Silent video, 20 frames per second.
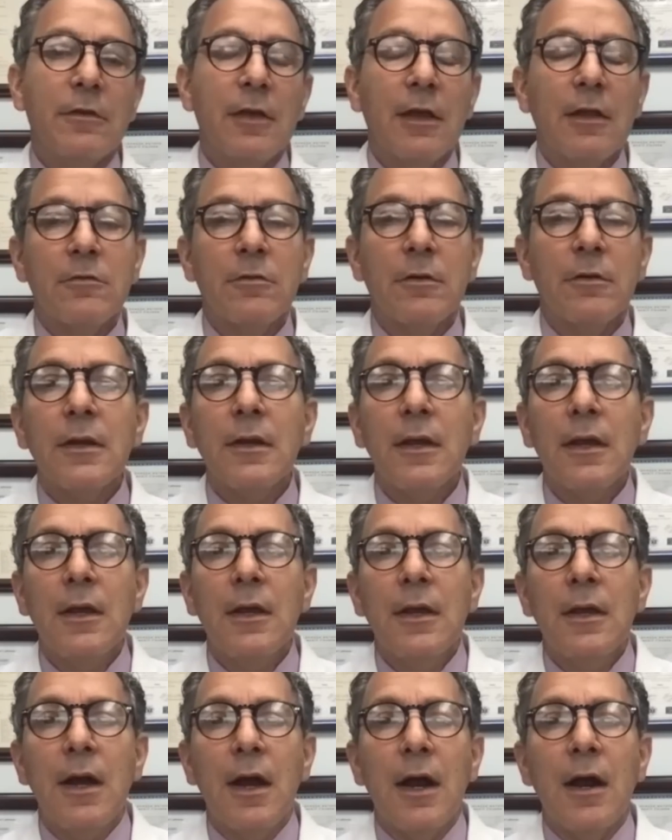That's what
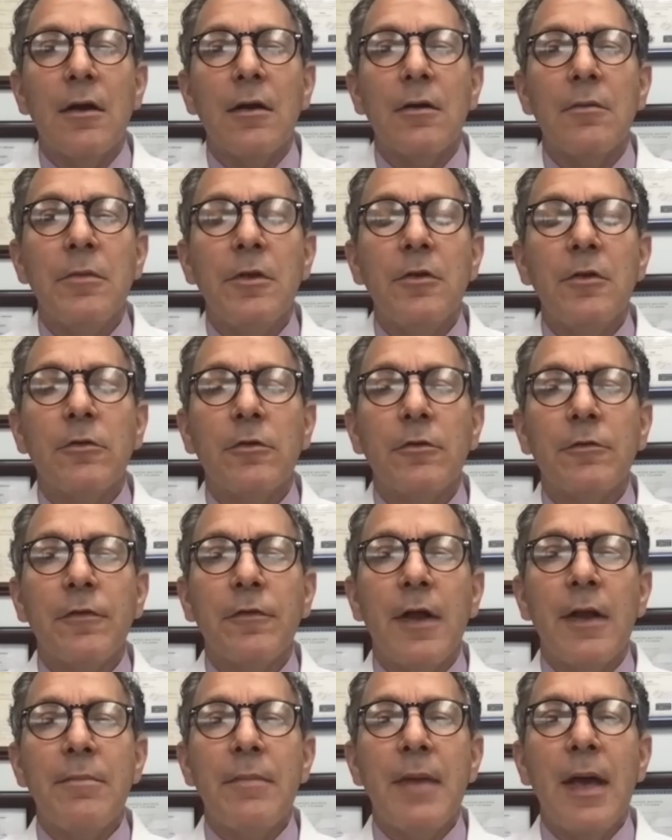our mutual
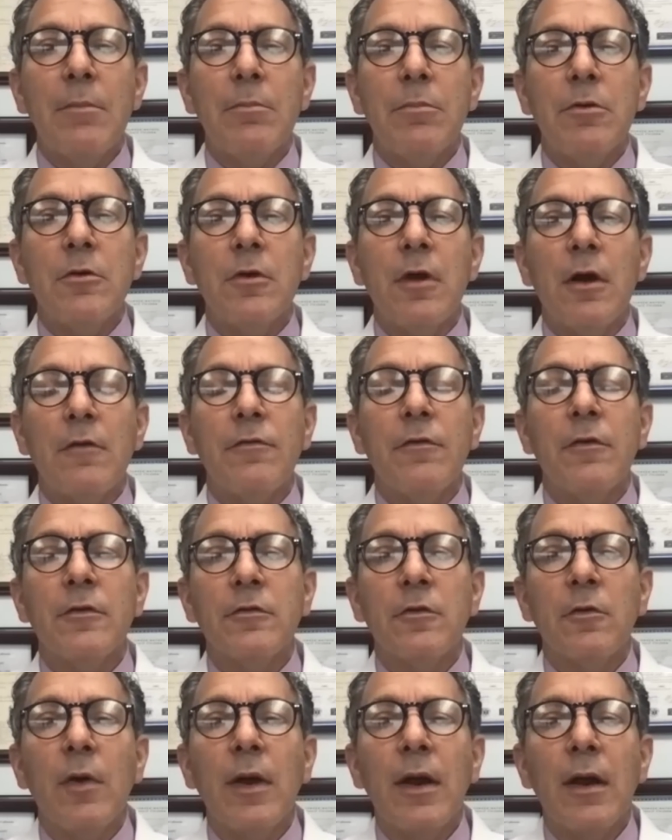friend Matt Budoff was
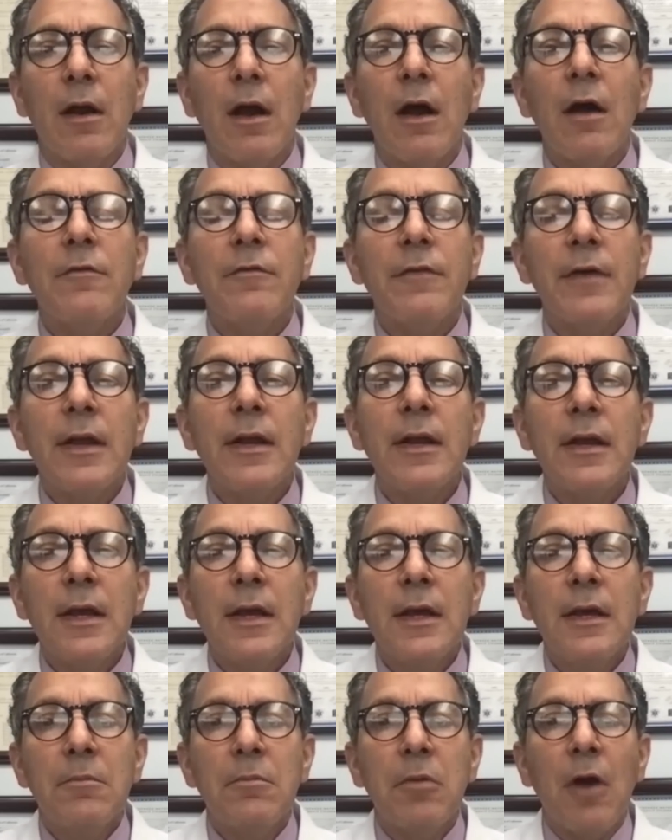aware of and
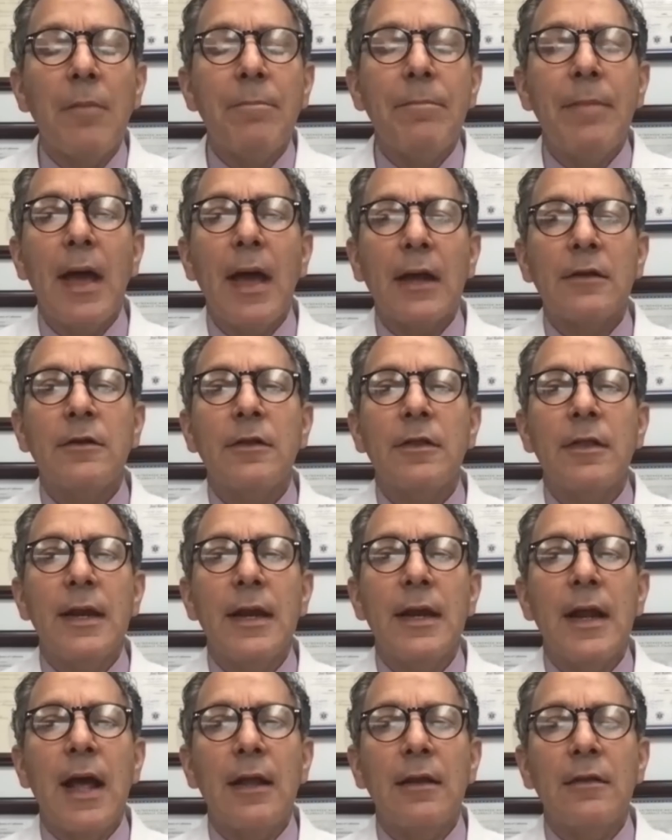brought back to the
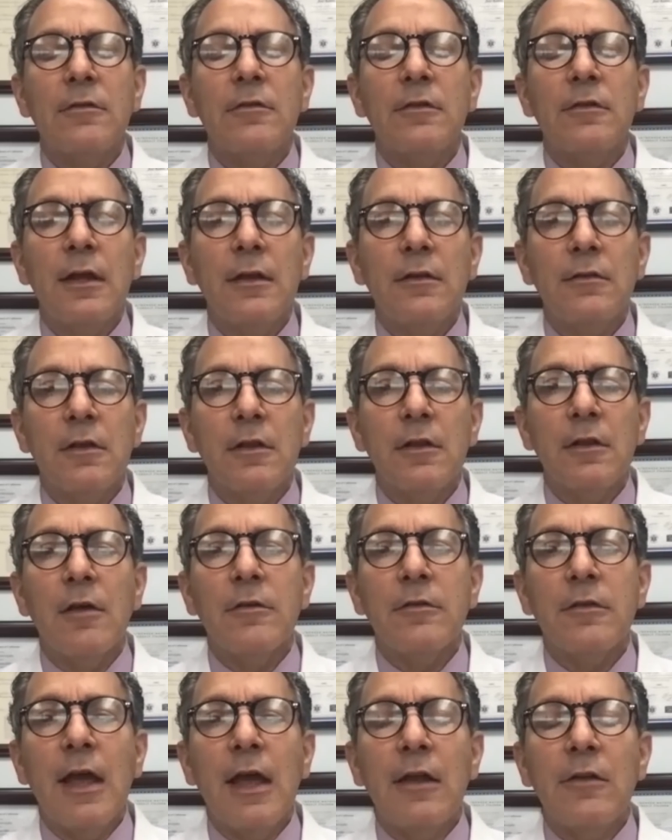United States in
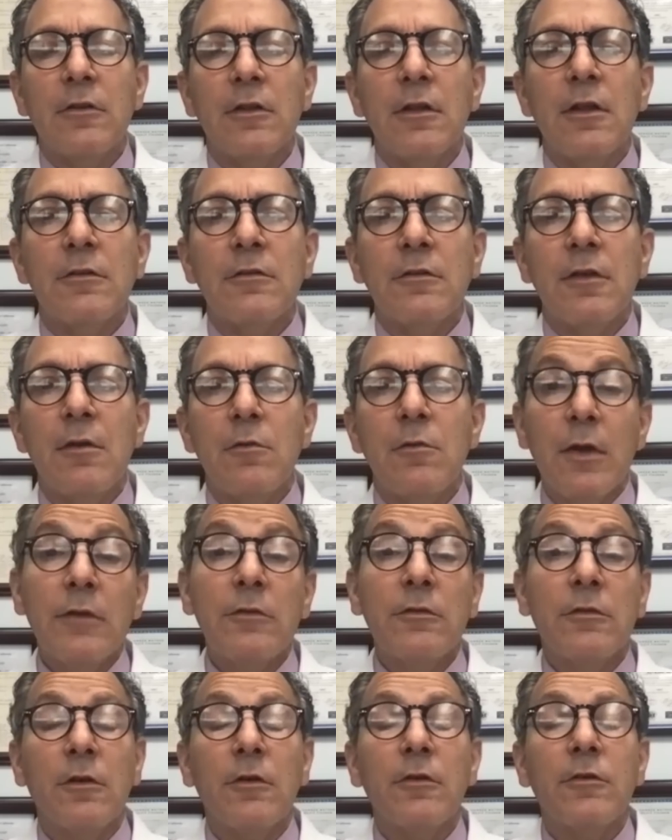Los Angeles a
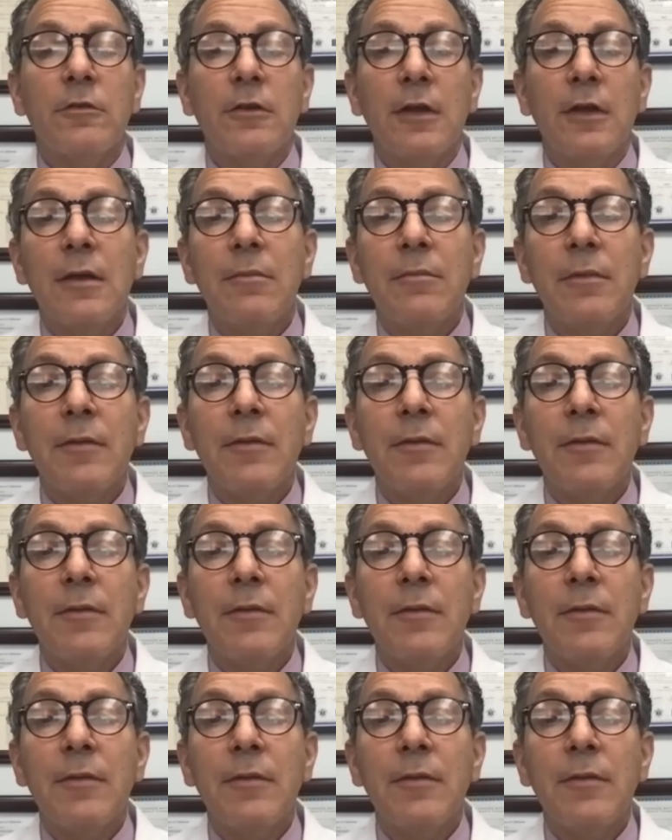research team.